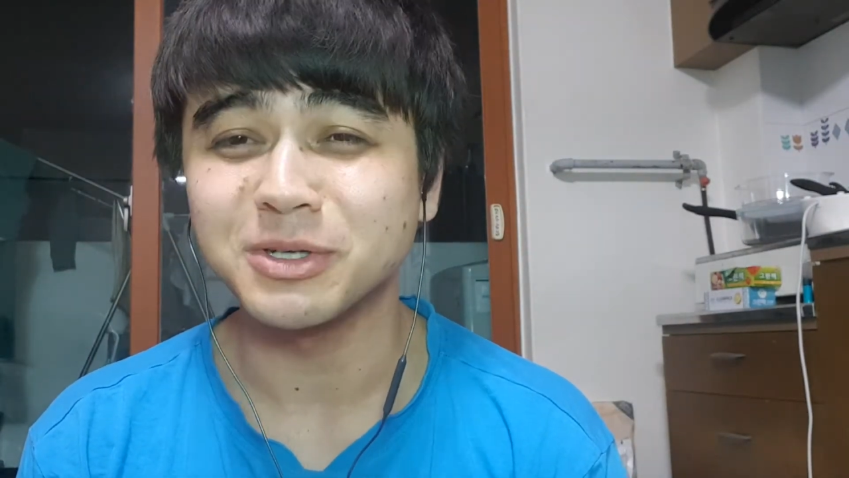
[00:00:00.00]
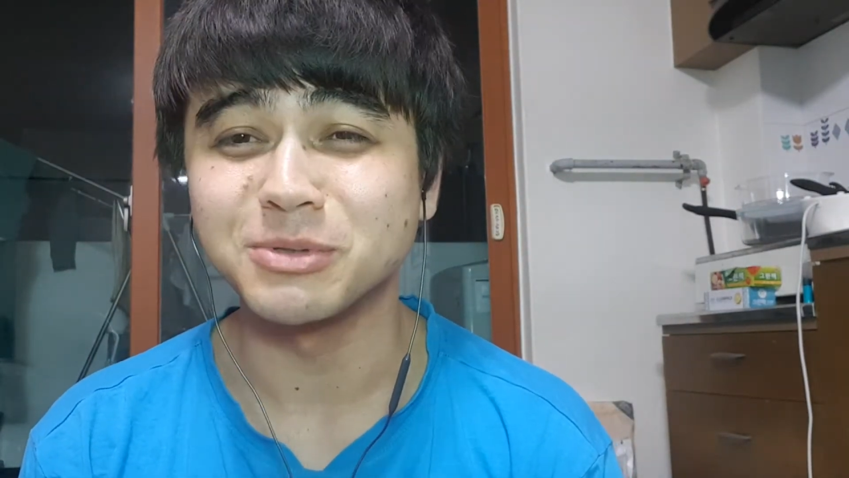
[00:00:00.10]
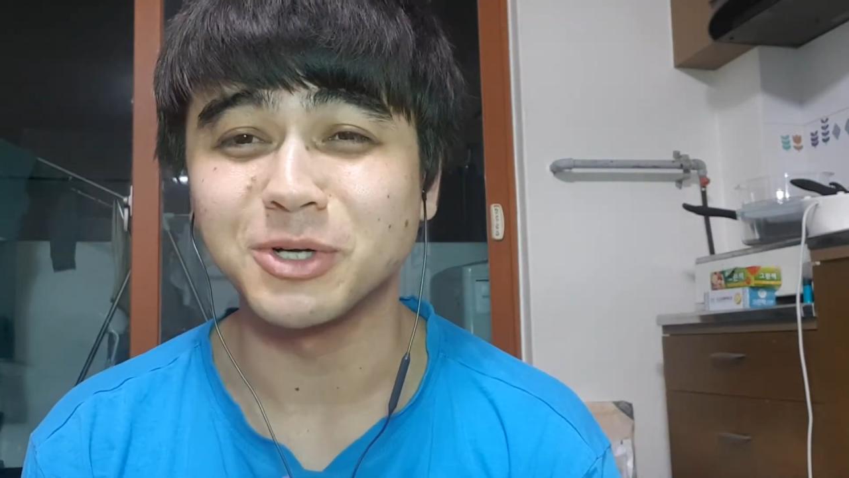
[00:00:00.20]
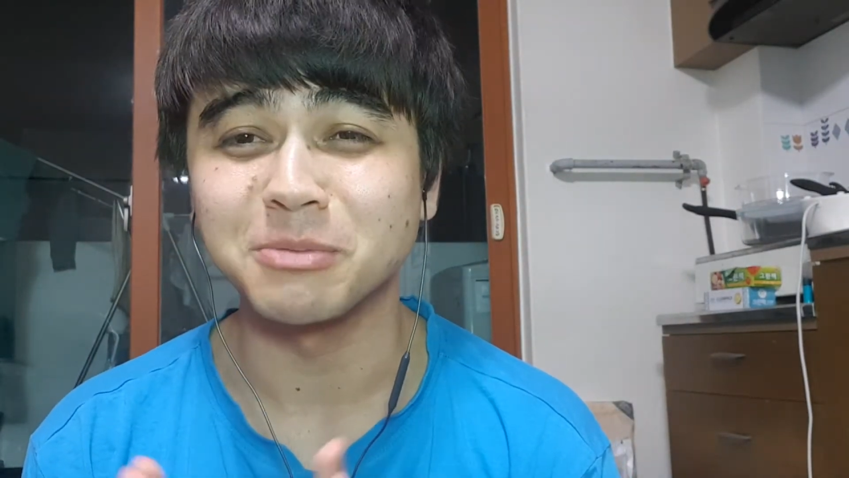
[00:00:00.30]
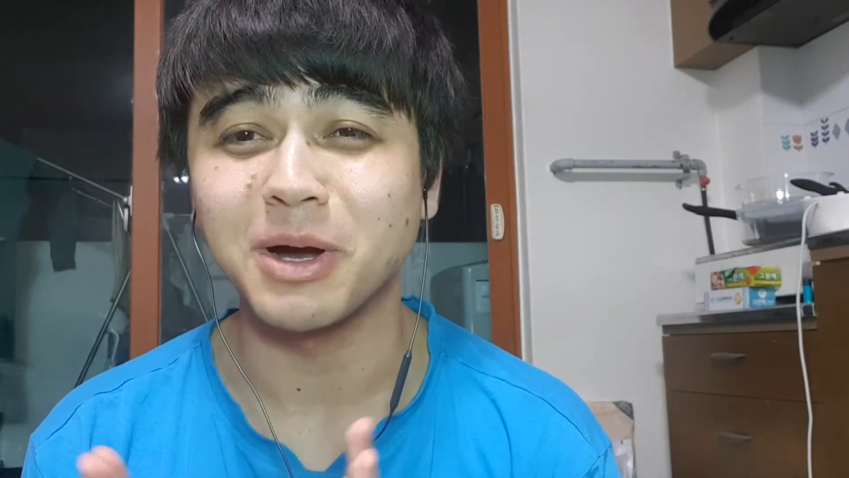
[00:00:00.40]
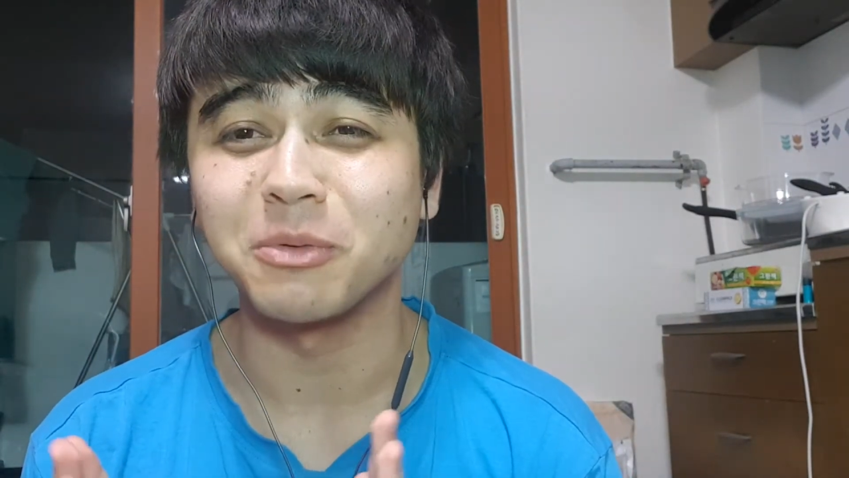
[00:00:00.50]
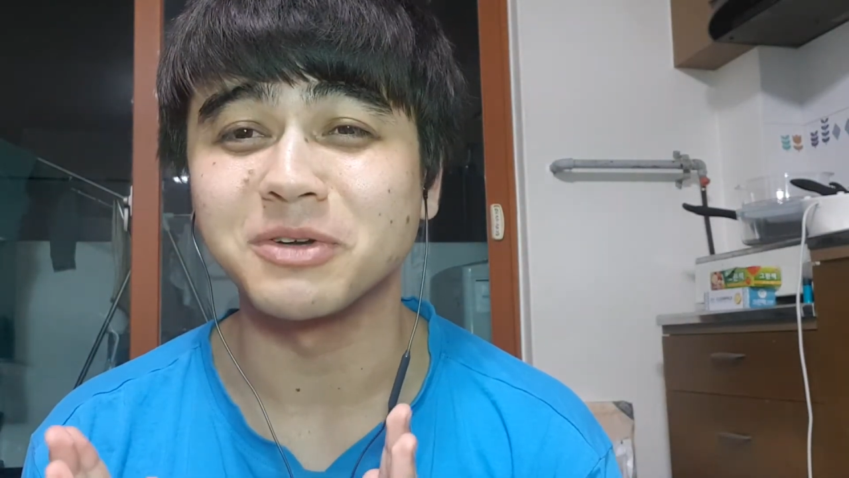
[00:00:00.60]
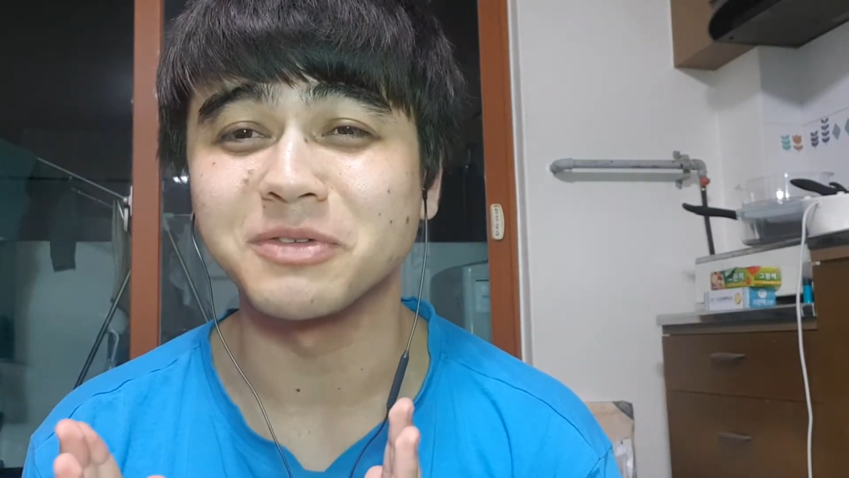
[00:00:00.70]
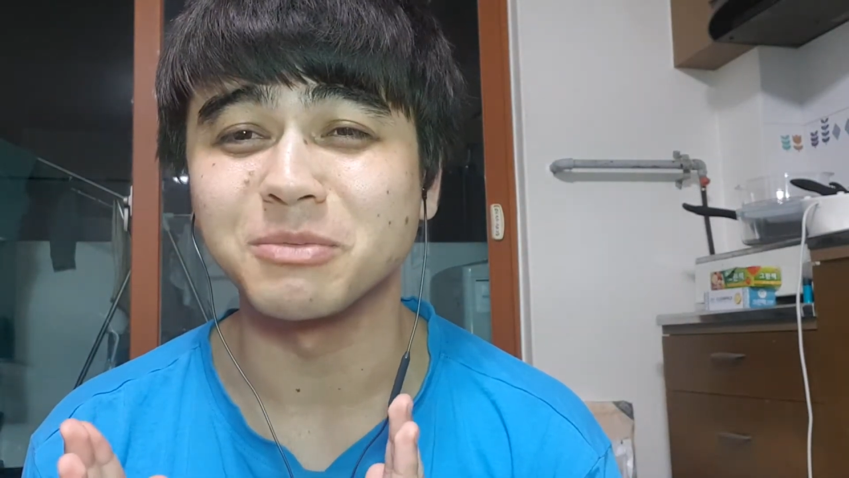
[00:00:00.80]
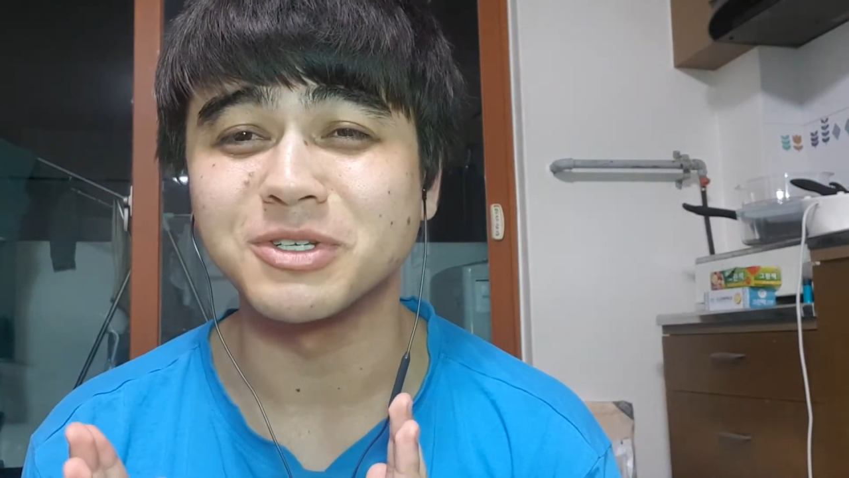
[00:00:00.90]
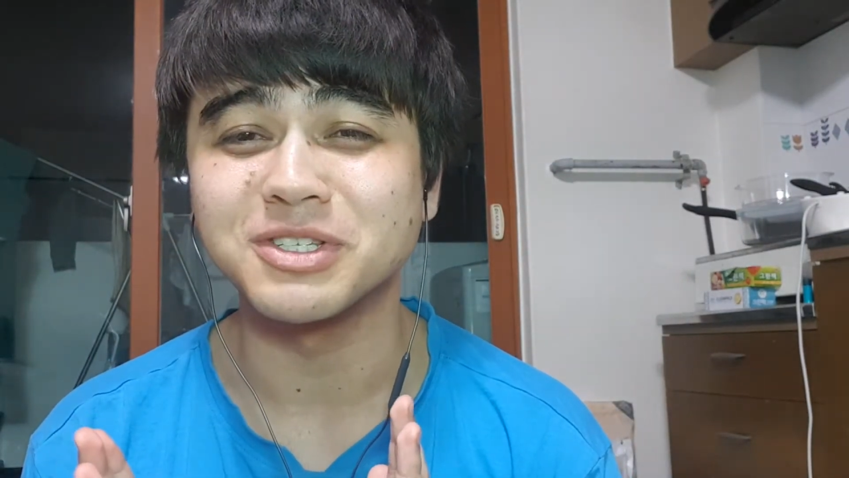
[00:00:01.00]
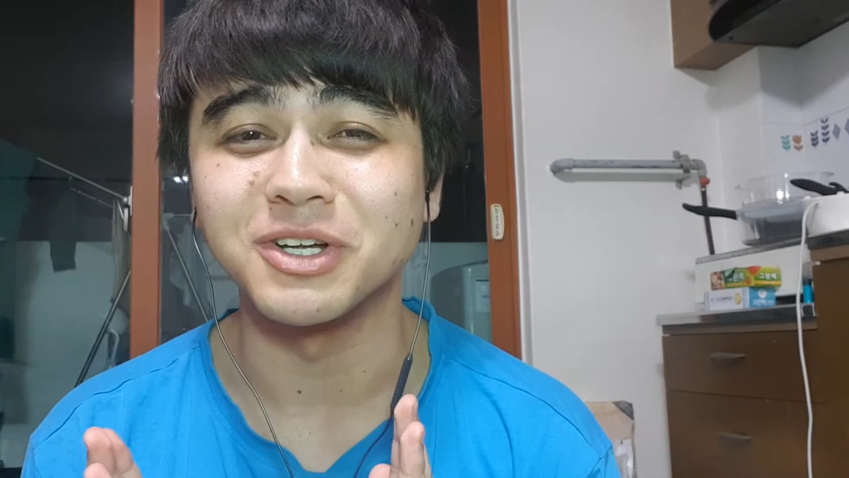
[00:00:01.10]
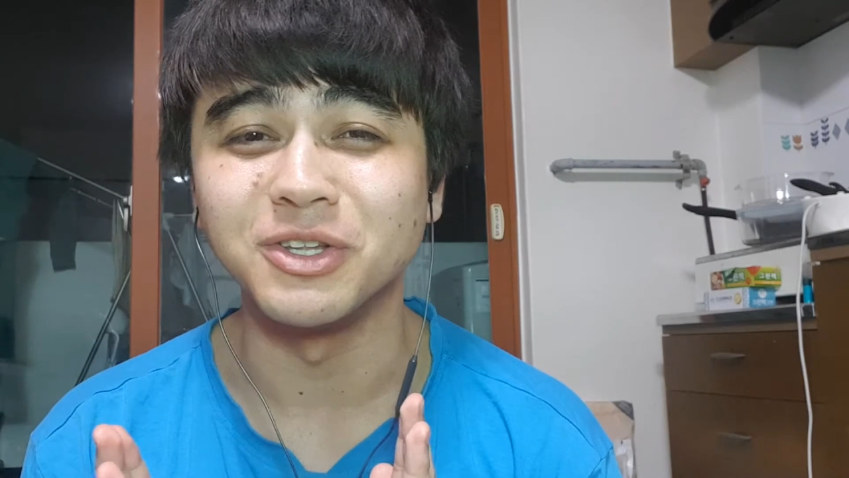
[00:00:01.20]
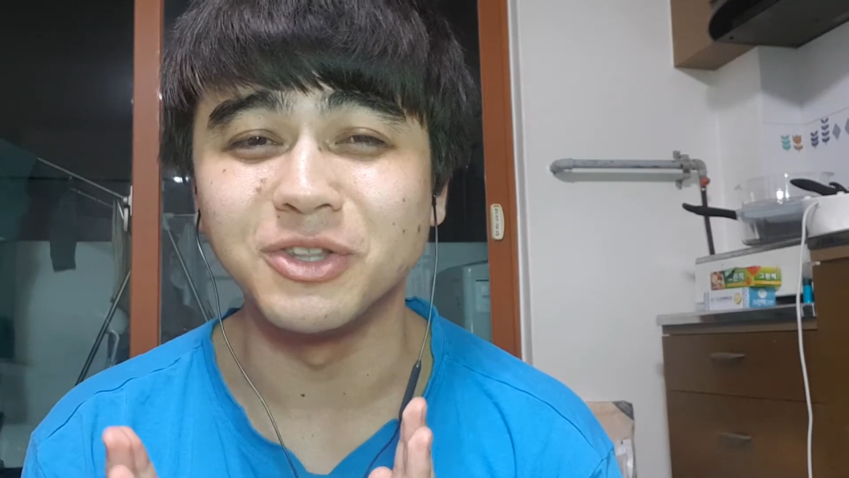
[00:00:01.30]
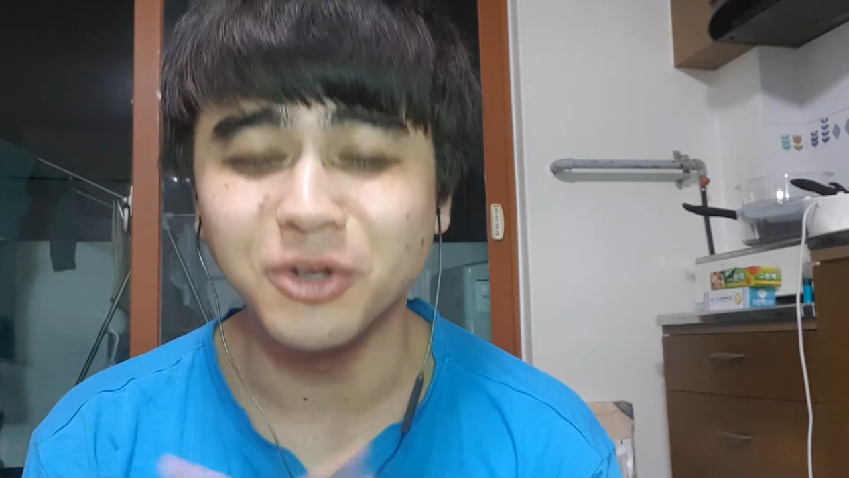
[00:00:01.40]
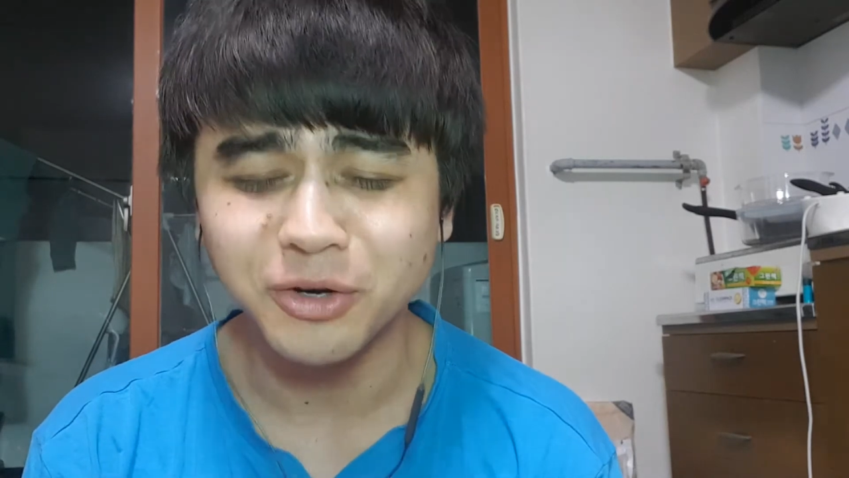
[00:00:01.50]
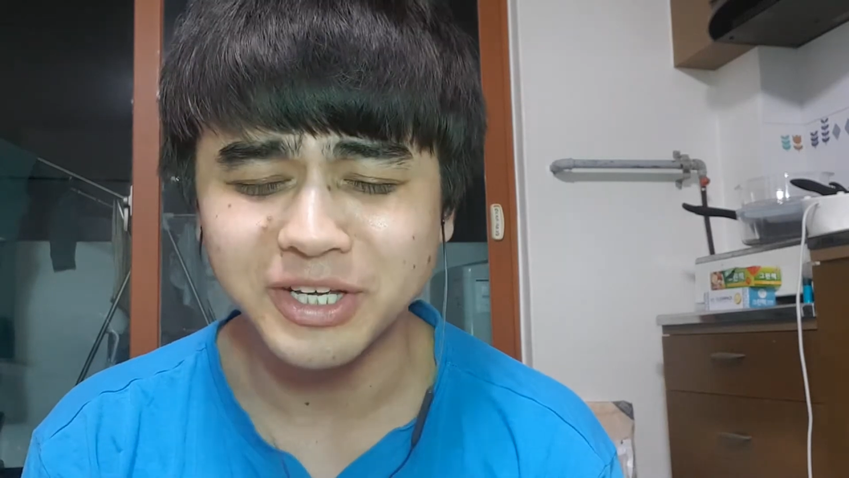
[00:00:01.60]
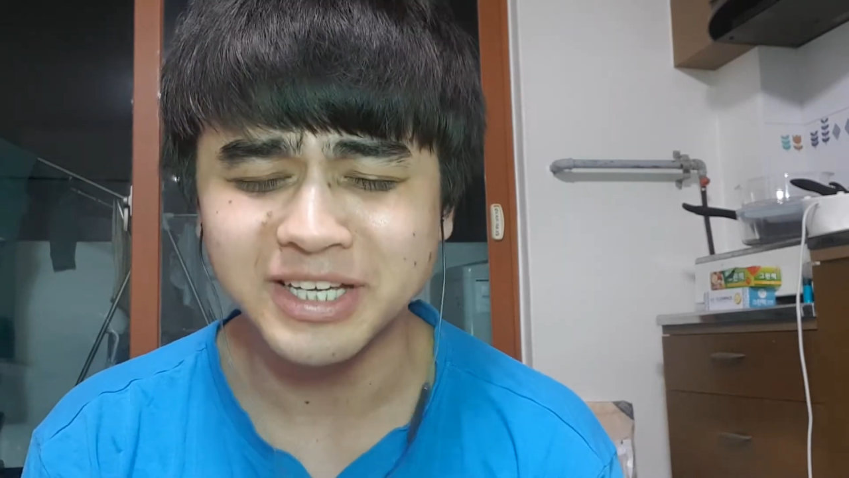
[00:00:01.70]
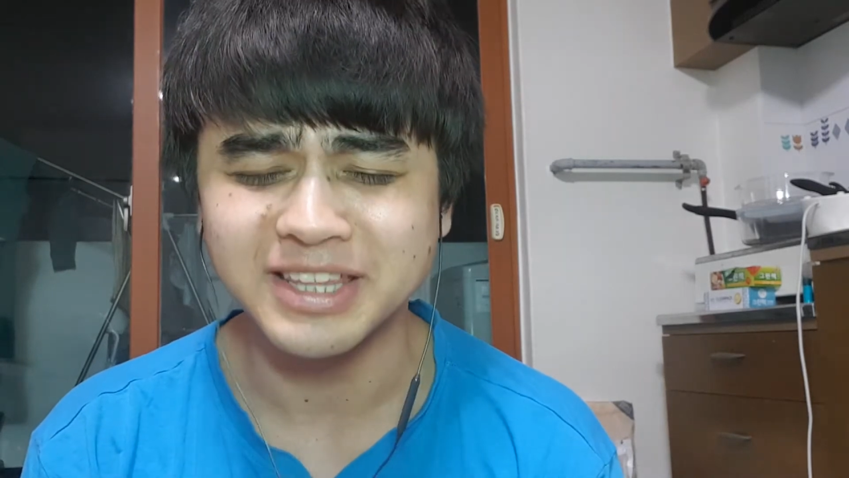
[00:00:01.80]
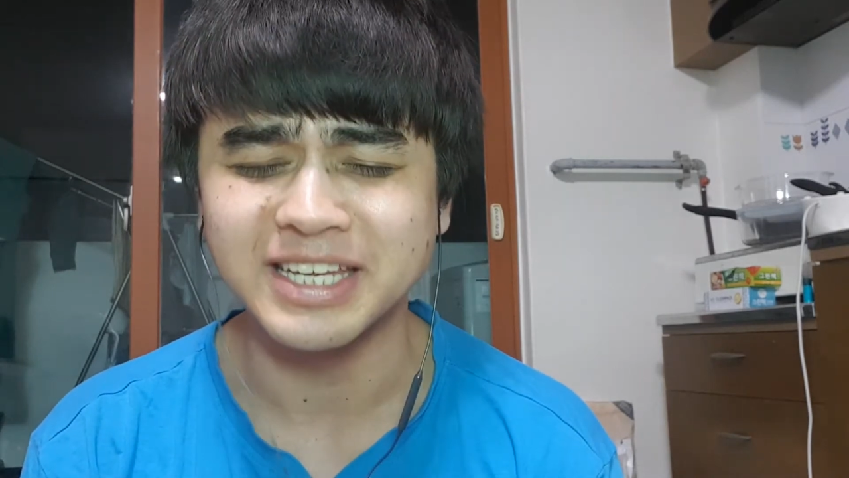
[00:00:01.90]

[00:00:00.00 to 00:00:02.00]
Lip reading: to be talking about one of the most annoying